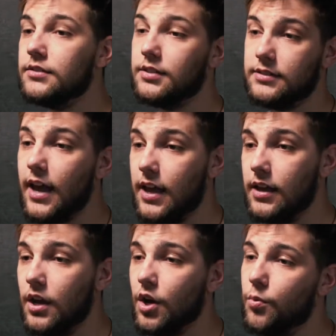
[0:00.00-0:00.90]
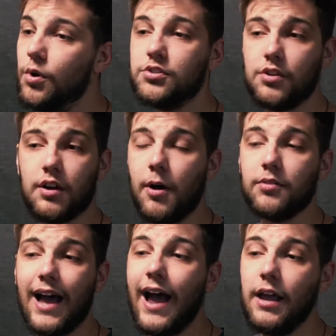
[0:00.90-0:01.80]
Today, we'll talk
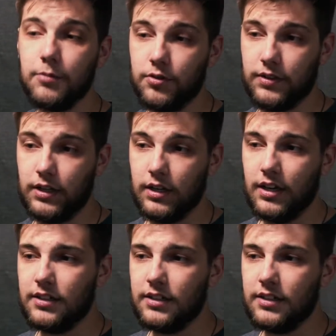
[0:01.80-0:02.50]
about iMovie,